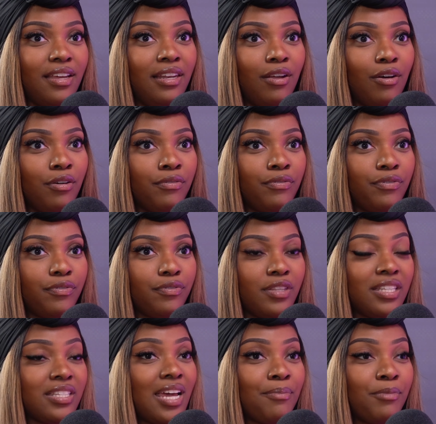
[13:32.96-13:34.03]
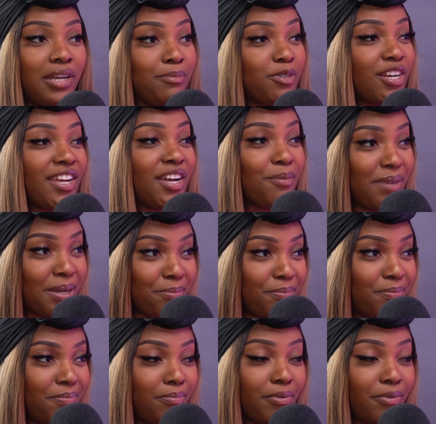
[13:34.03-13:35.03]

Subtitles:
a lot of the time when I'm trying to help my